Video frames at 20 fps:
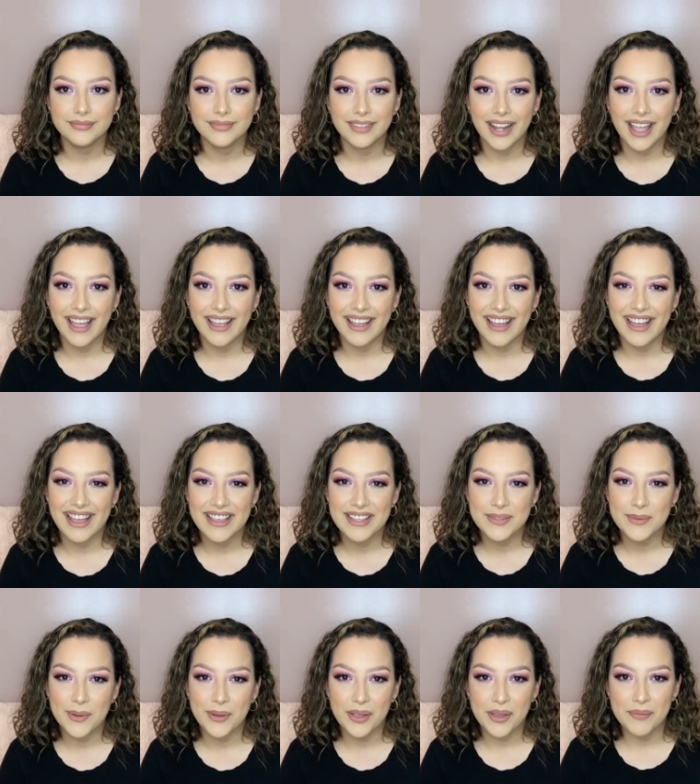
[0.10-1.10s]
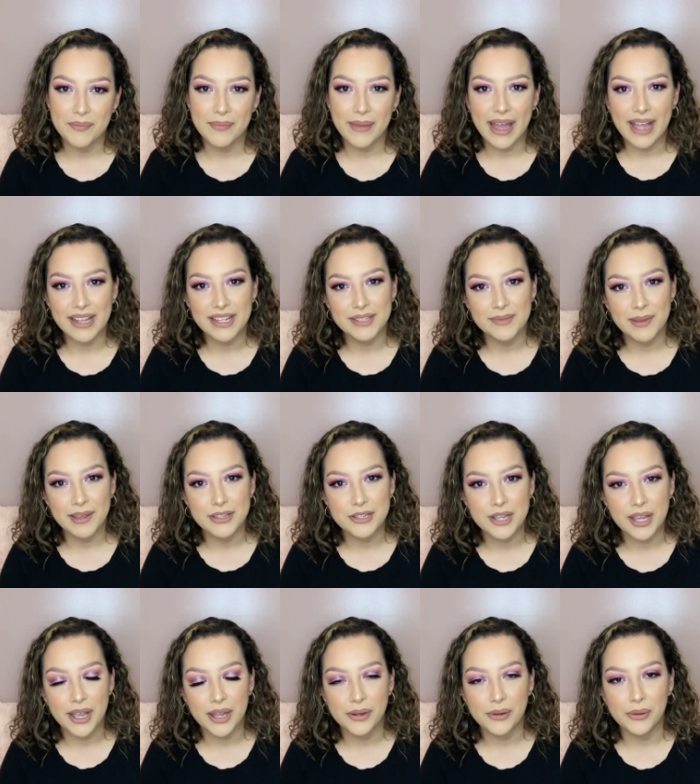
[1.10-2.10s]
Hi guys, welcome back to my
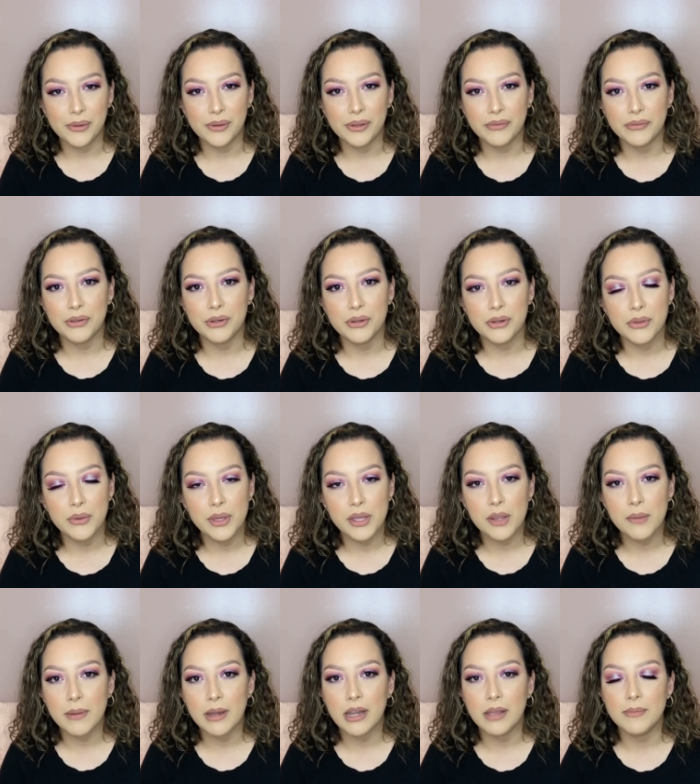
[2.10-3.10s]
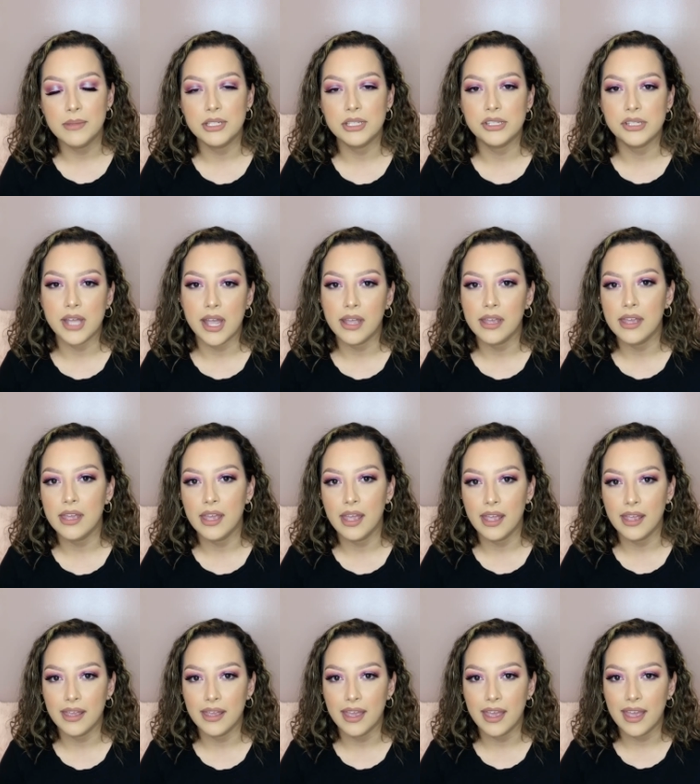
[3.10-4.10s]
channel. If you're new here, my name is Jackie
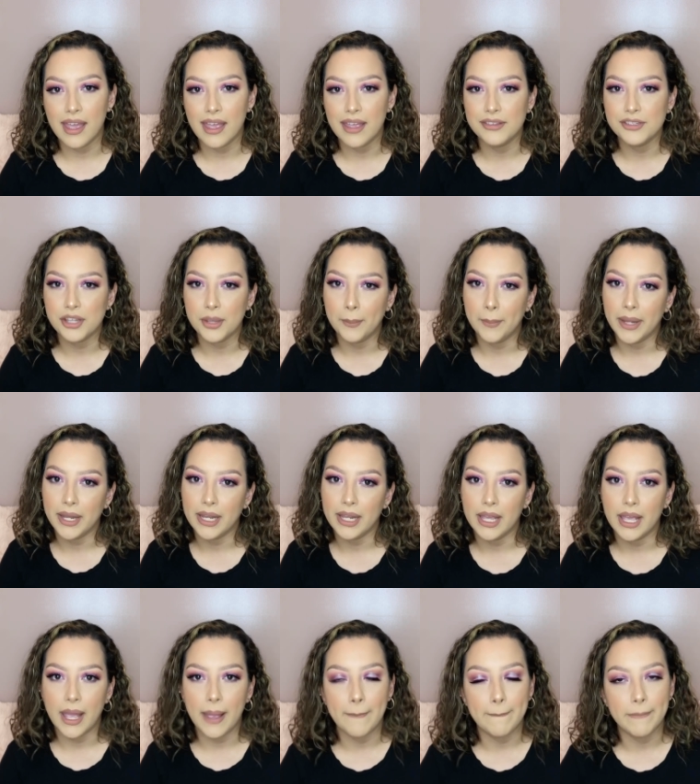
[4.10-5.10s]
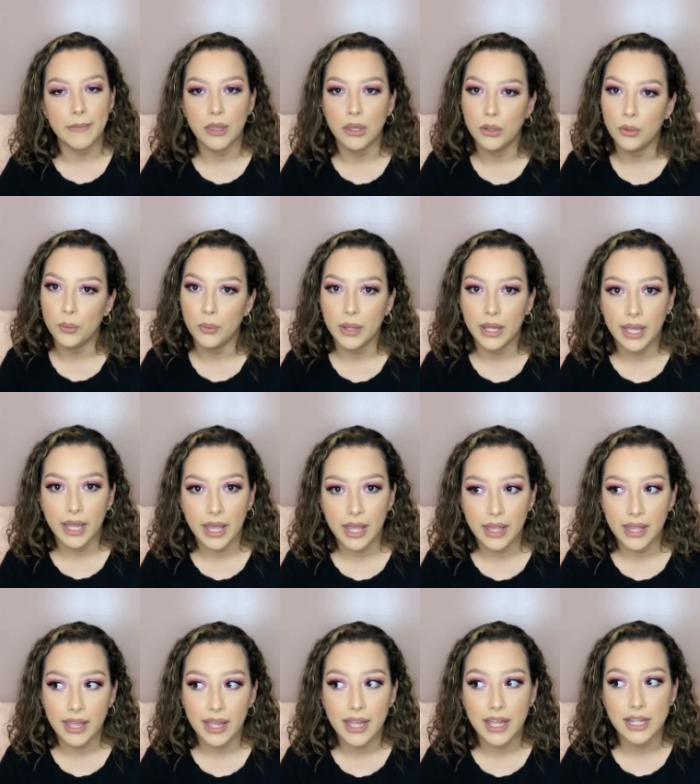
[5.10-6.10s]
aka J Money
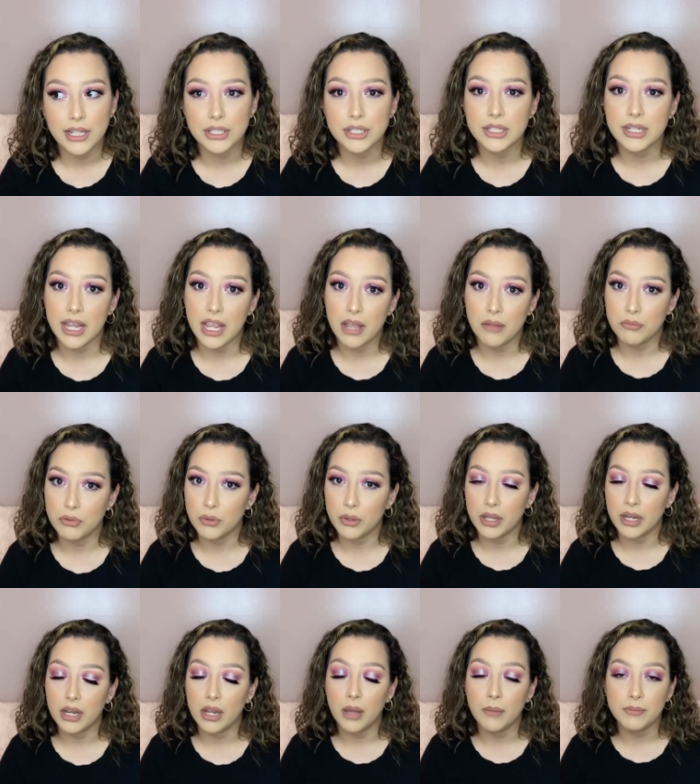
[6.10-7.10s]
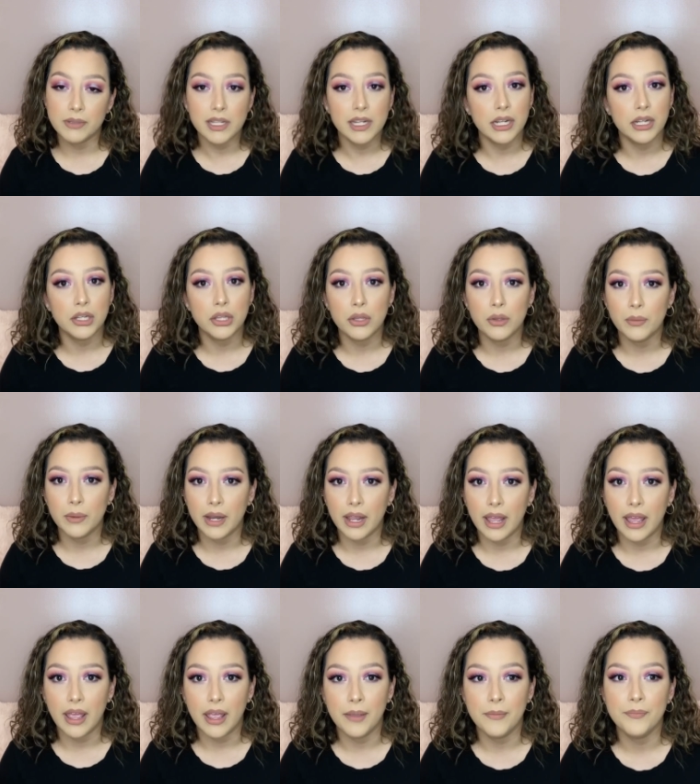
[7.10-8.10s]
MUA and today I'm doing an updated
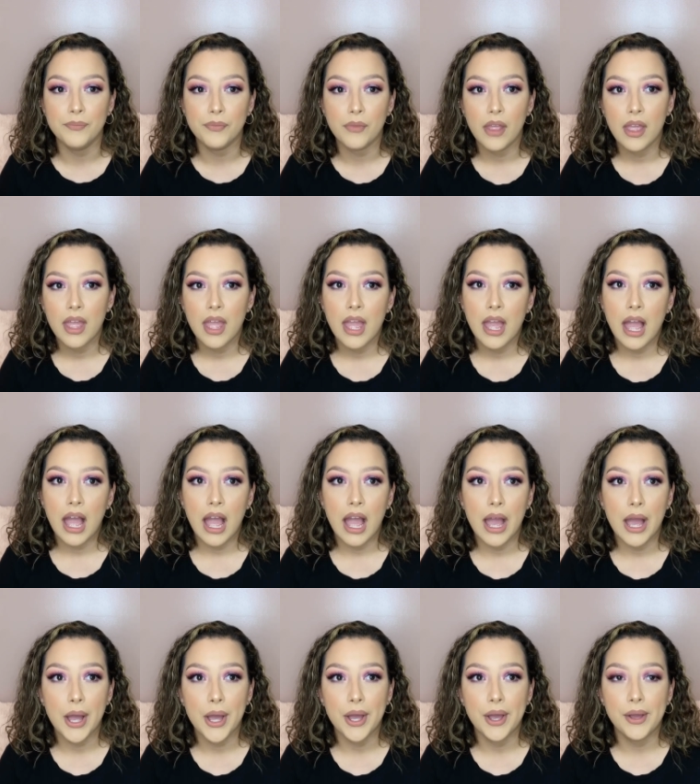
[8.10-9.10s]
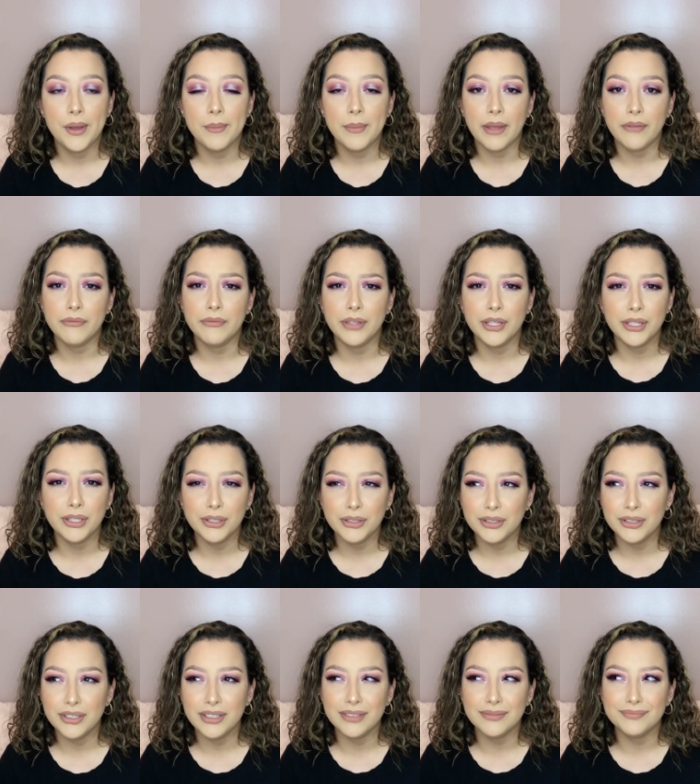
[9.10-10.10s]
Q&A. Um, I
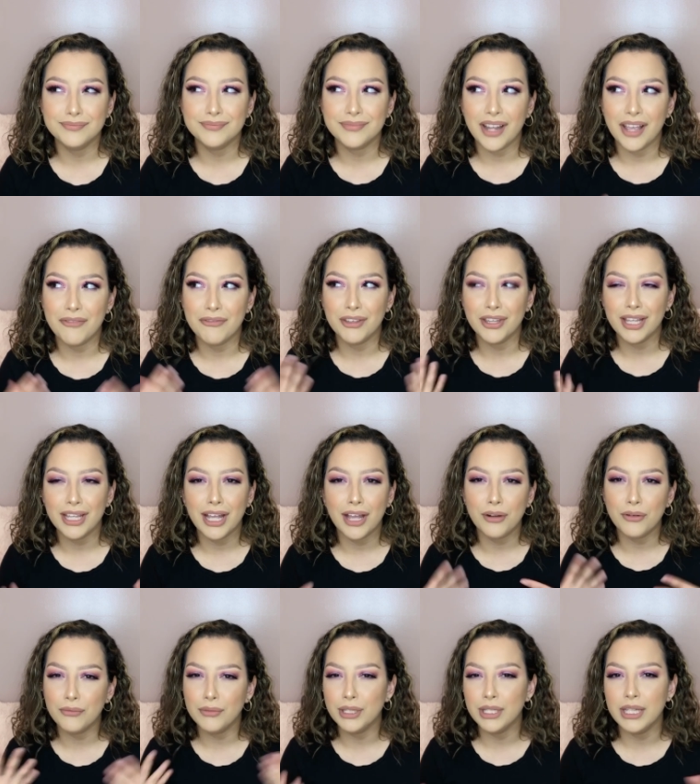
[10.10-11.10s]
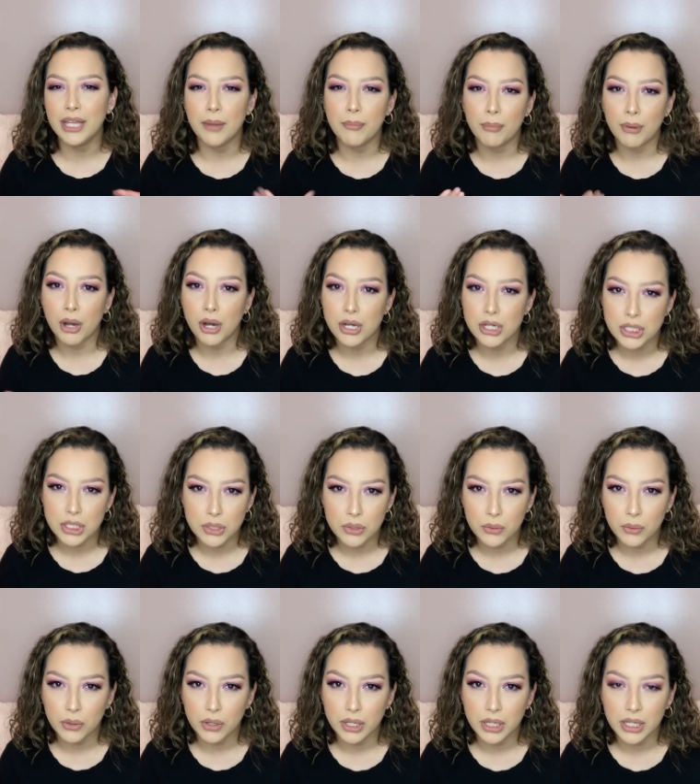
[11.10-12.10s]
figured I feel like I don't really get
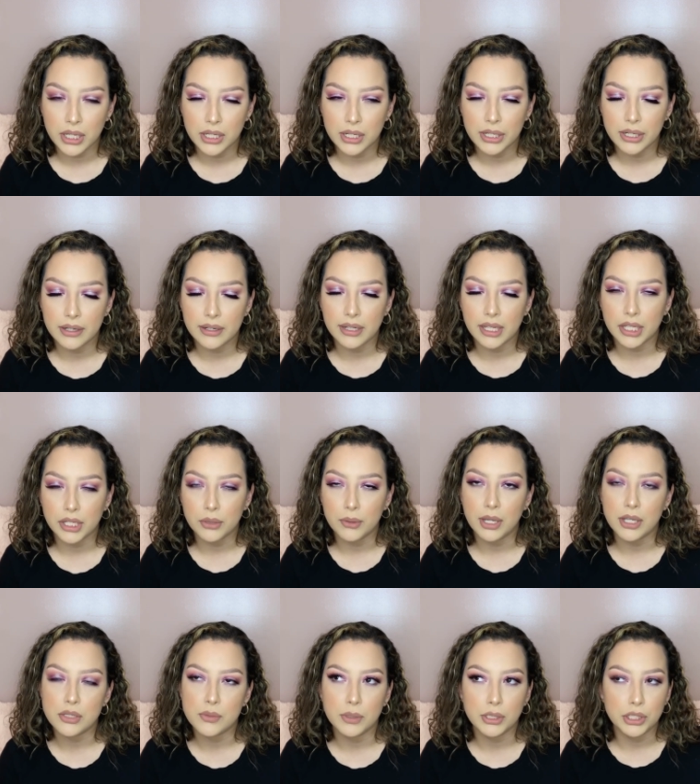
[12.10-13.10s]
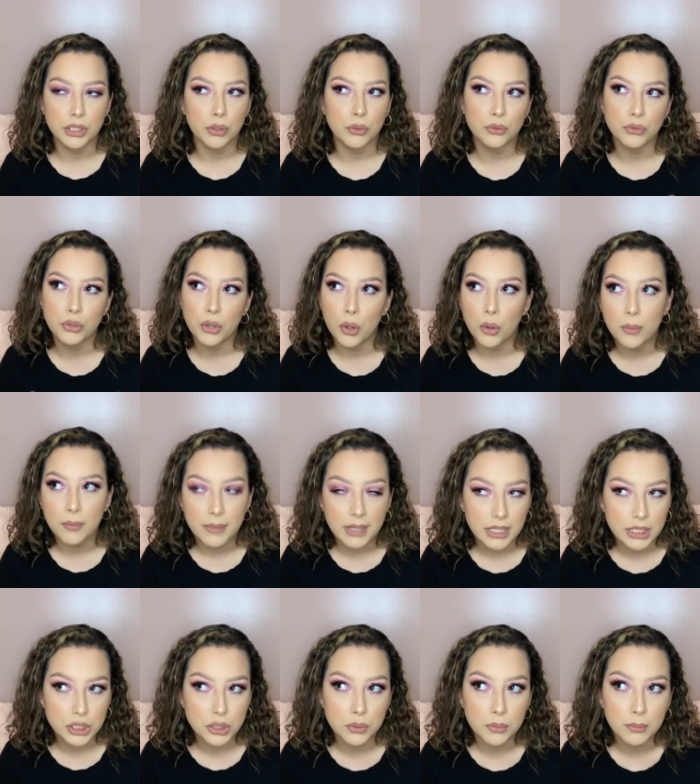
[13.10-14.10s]
personal on here. Like you guys really don't know me
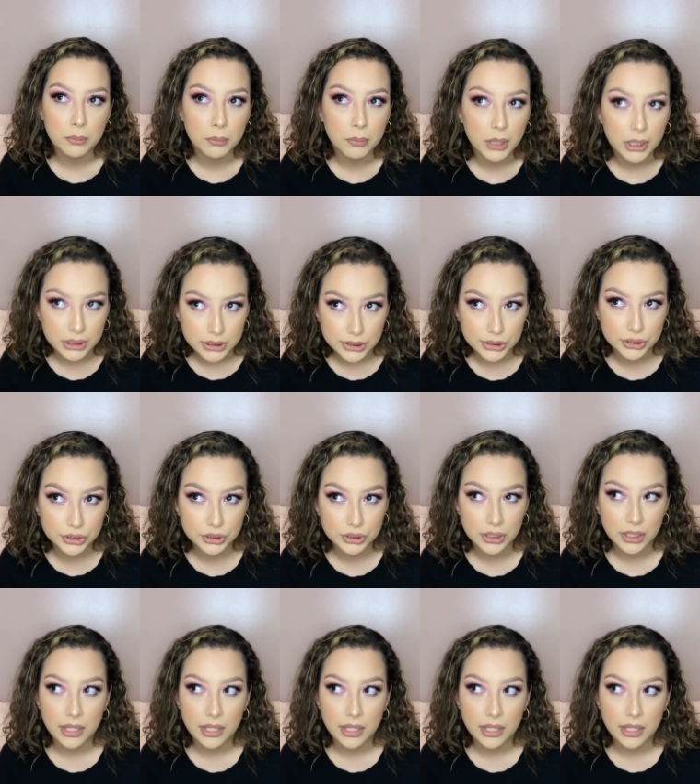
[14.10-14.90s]
too much.